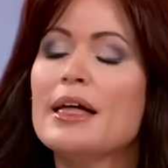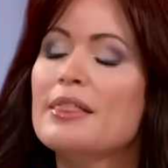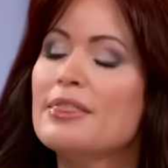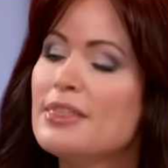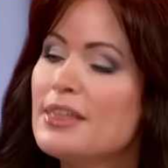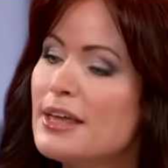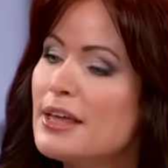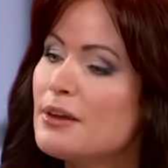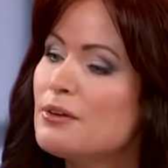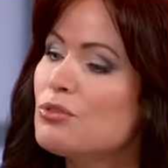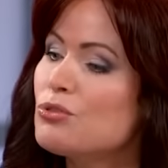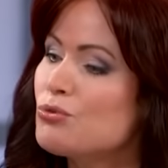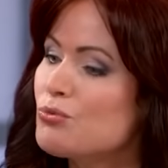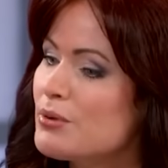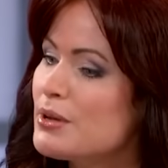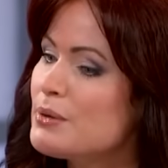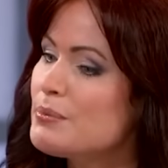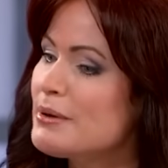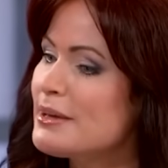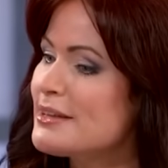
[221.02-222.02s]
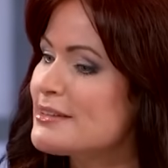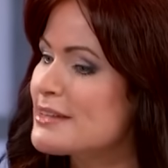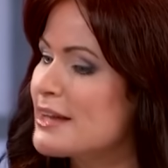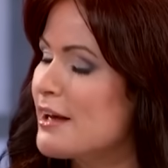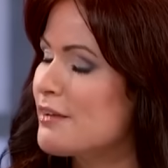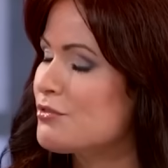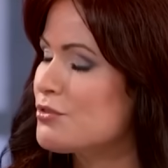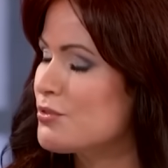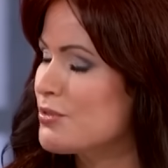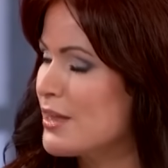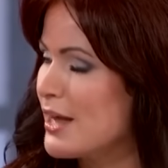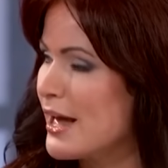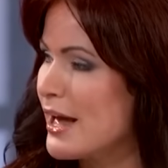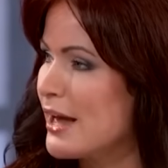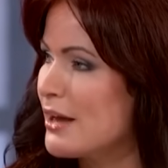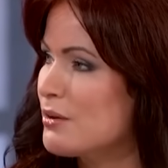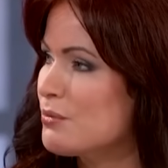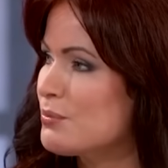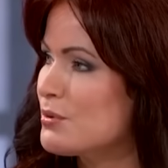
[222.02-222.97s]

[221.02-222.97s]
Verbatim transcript: Then three weeks after that,